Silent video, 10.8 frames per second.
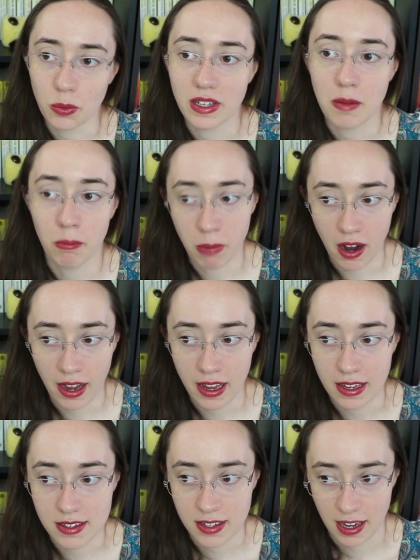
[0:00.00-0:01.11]
really buy
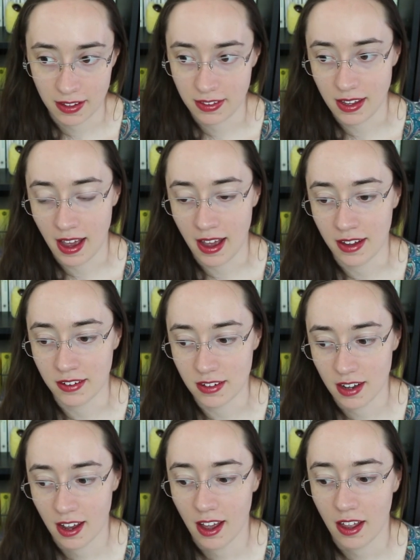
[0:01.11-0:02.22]
it at the
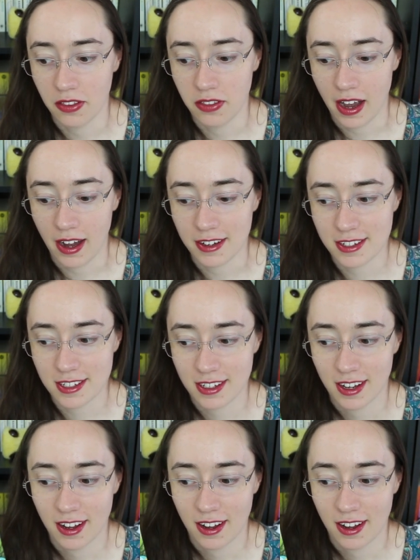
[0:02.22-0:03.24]
end that